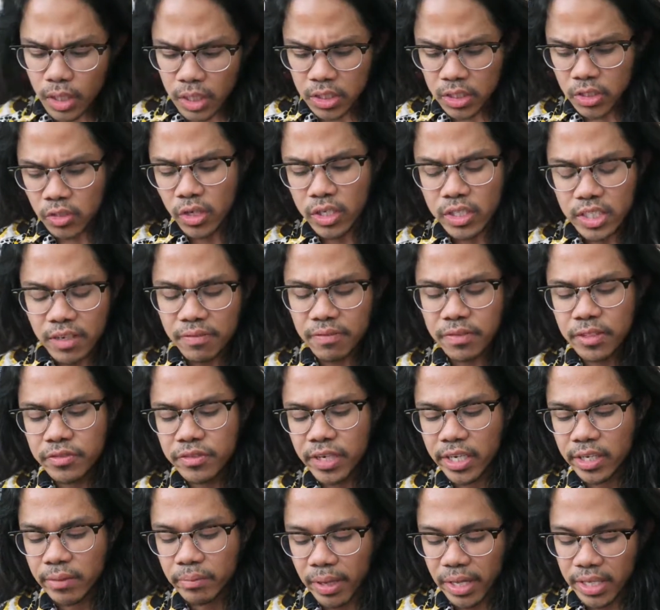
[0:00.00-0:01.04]
so I definitely
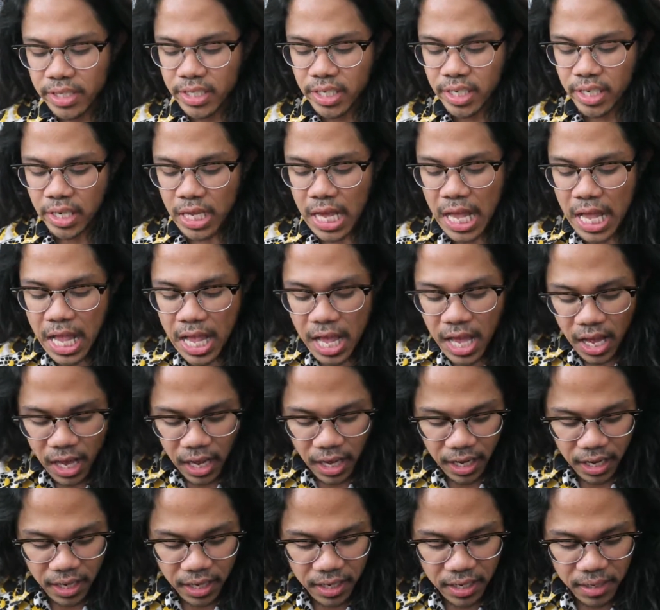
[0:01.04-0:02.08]
recommend it.
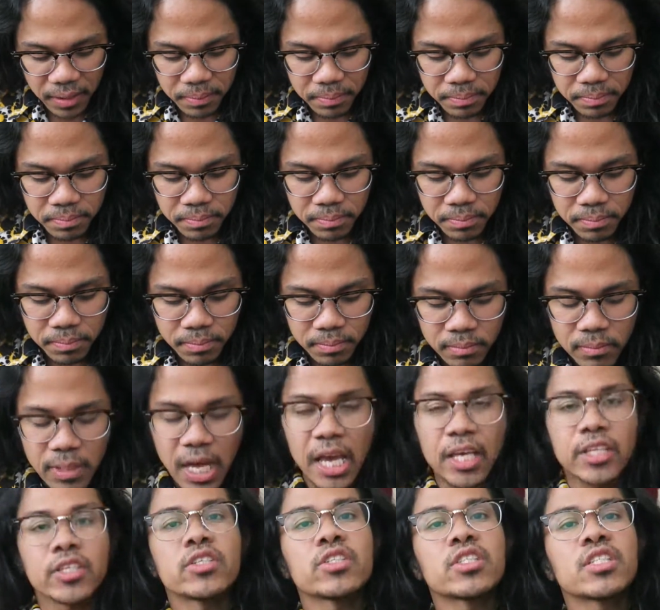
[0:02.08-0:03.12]
I
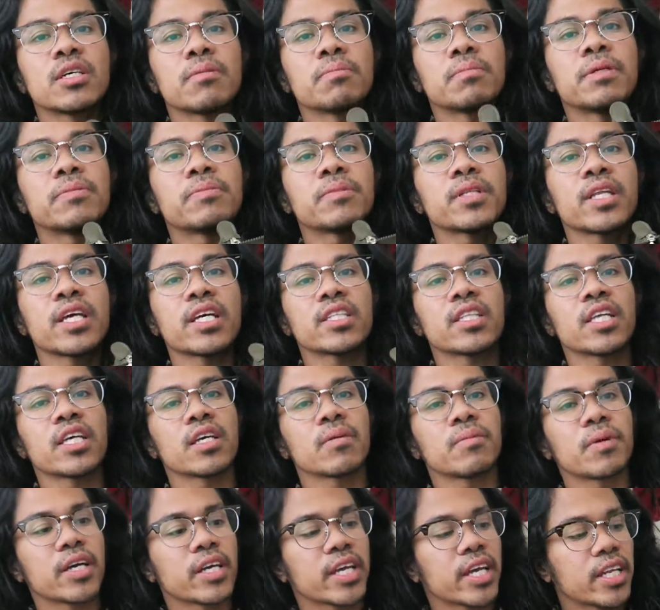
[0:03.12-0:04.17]
know some people like think
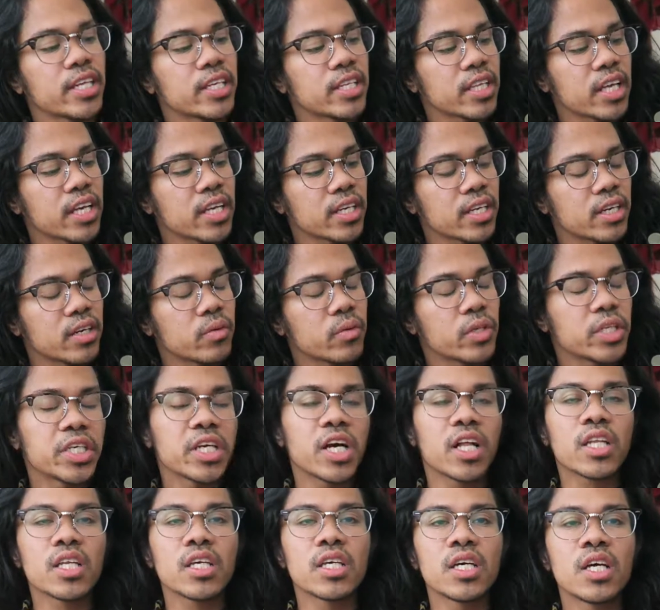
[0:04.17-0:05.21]
about getting like a, what do you
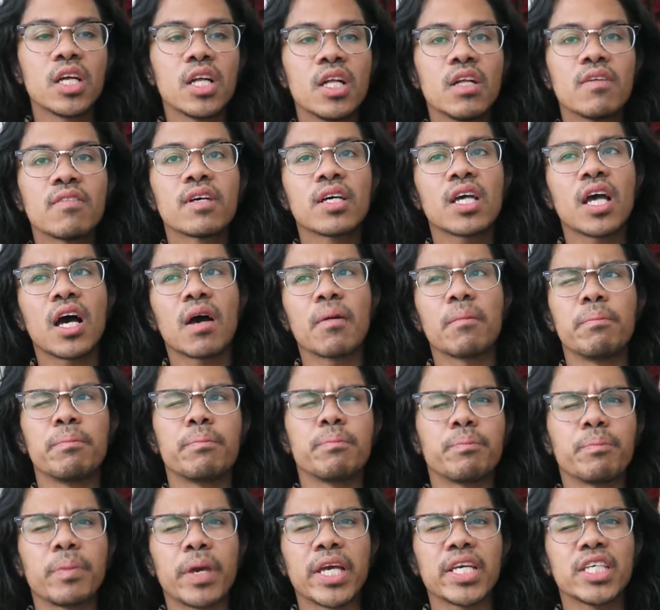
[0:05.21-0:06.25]
call it? A
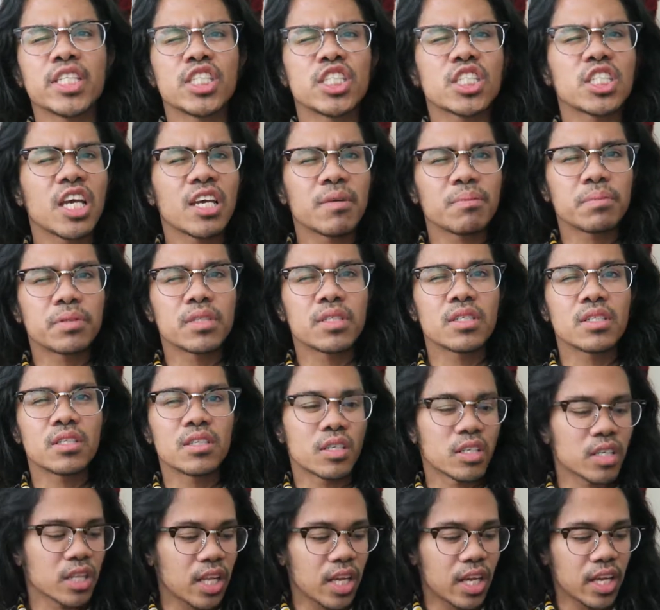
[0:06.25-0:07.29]
base shaper,
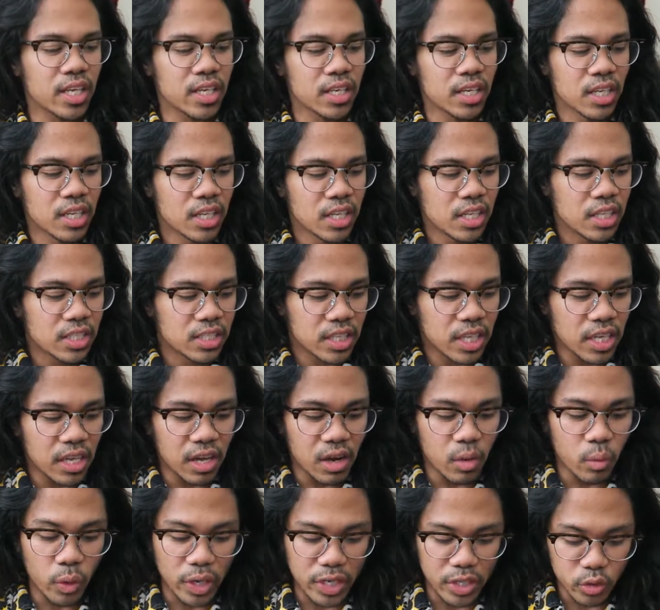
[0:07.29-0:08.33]
or like
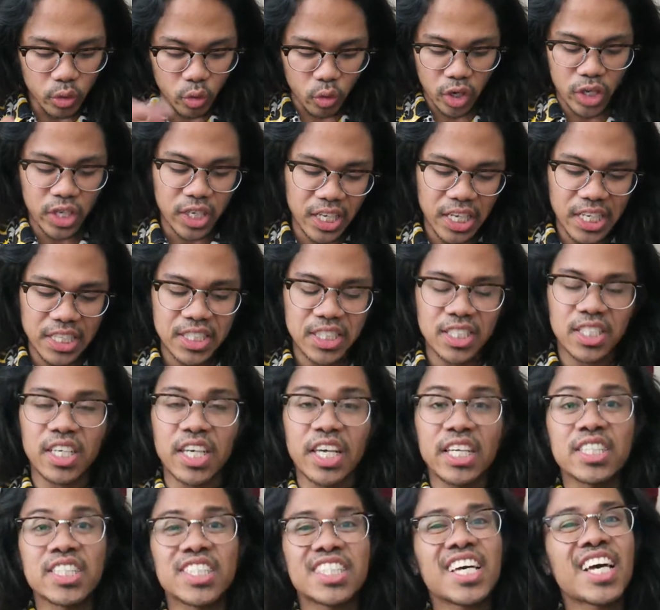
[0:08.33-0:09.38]
a way to organize the
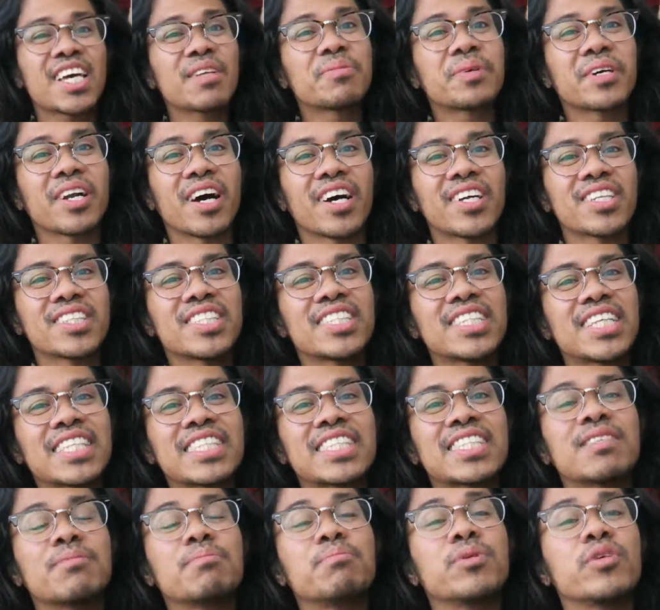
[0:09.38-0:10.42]
inside, but honestly that's
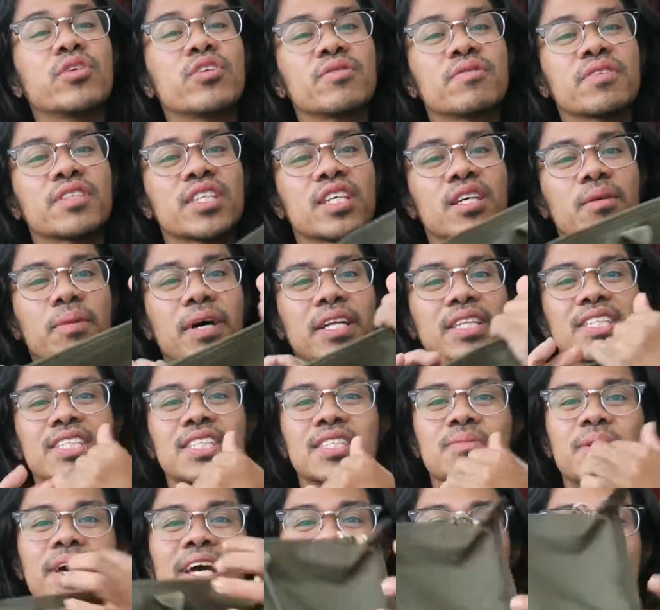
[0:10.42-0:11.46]
the beautiful thing about this
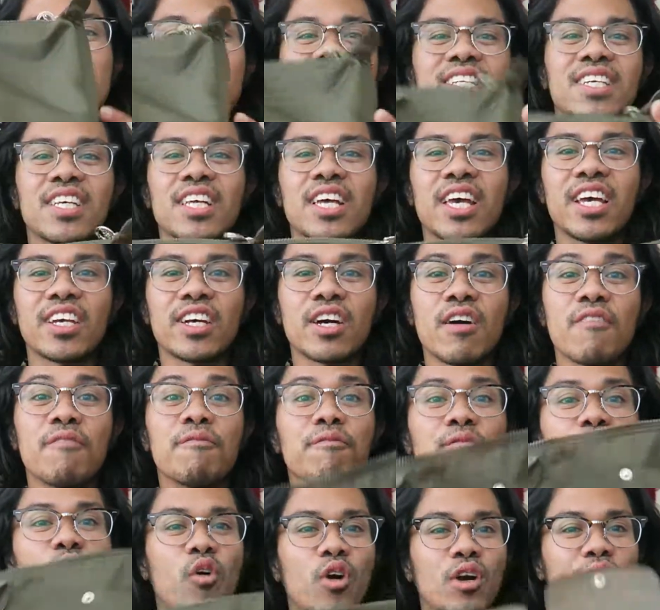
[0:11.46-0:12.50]
bag, is it
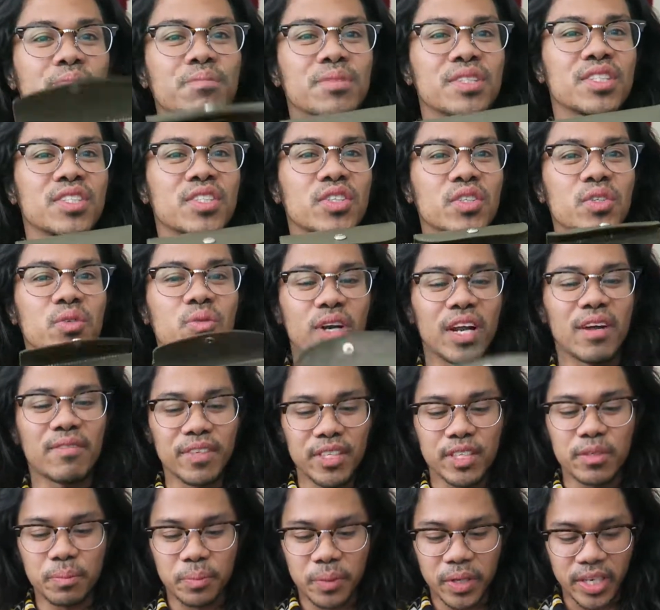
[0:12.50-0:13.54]
conforms to whatever
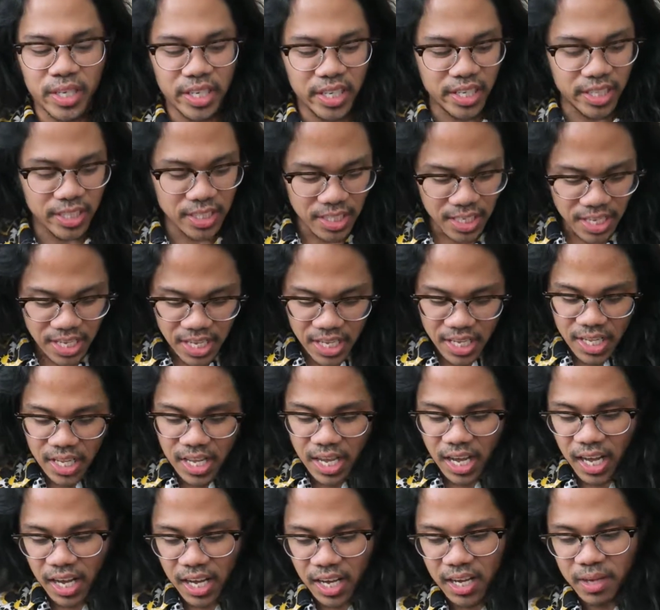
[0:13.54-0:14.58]
you put in.
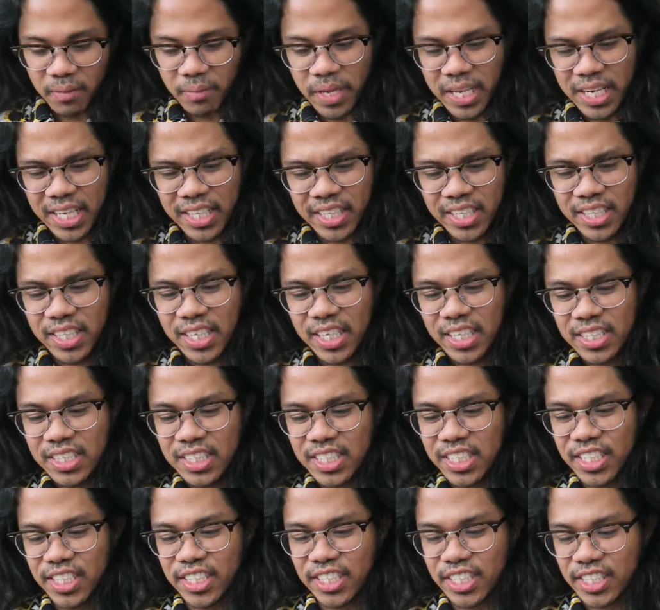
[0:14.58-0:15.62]
And then in the
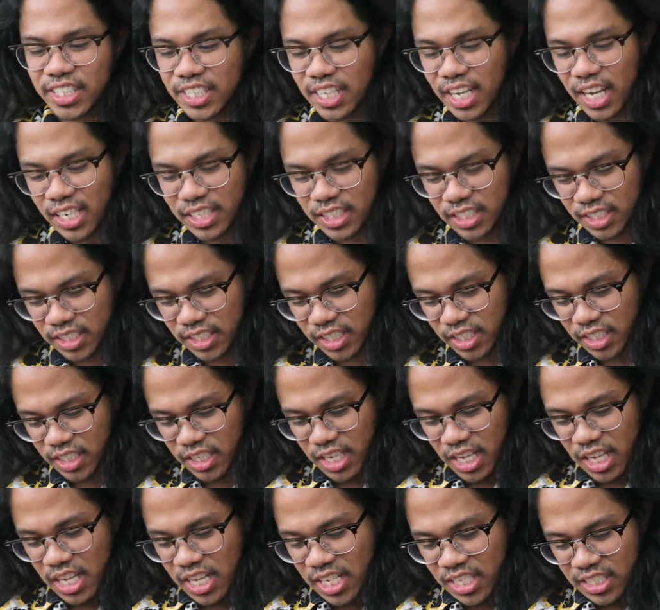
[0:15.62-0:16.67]
interior, it actually,
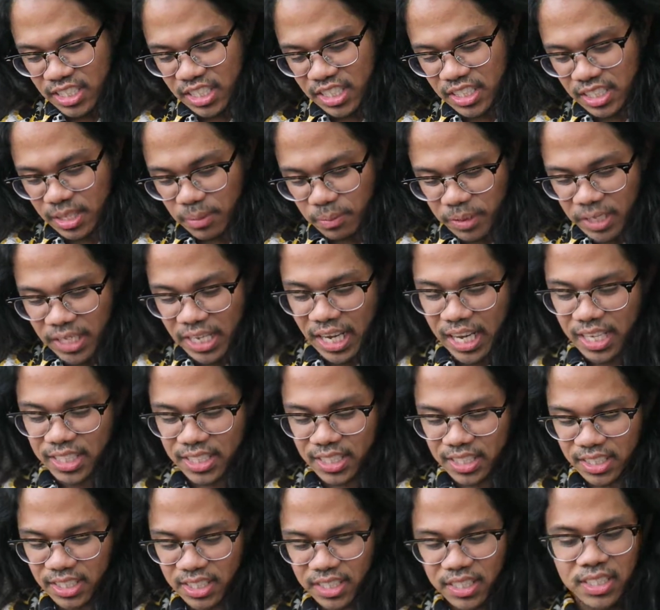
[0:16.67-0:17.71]
since somebody
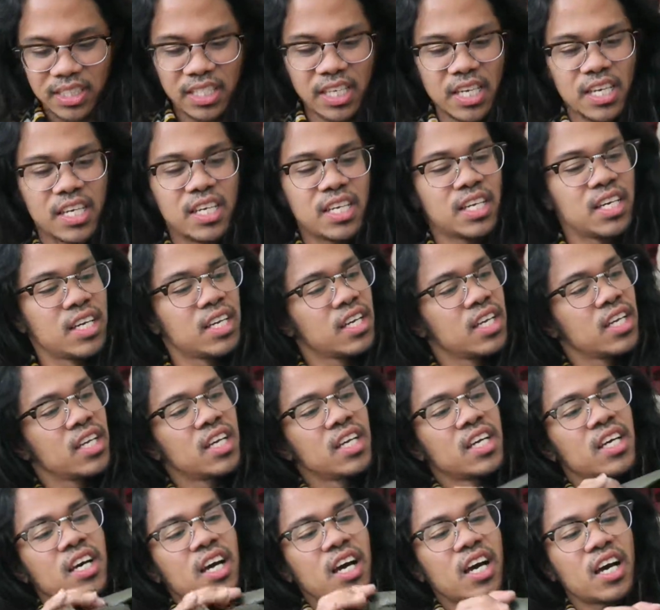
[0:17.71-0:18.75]
asked this
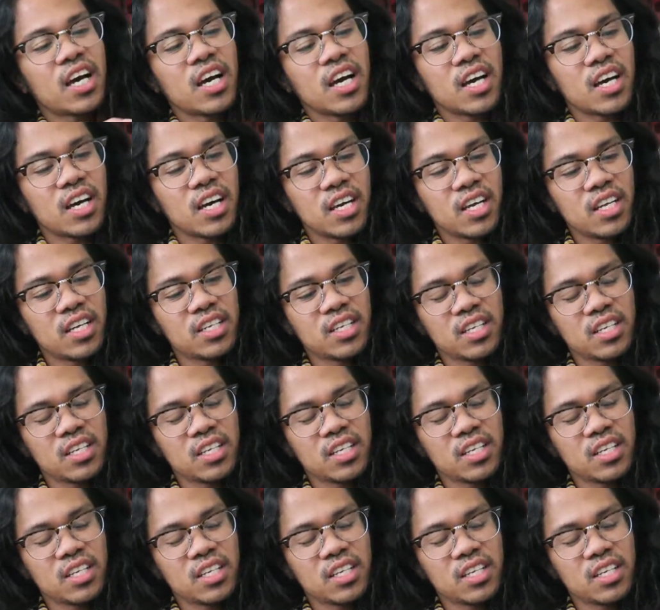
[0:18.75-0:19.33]
a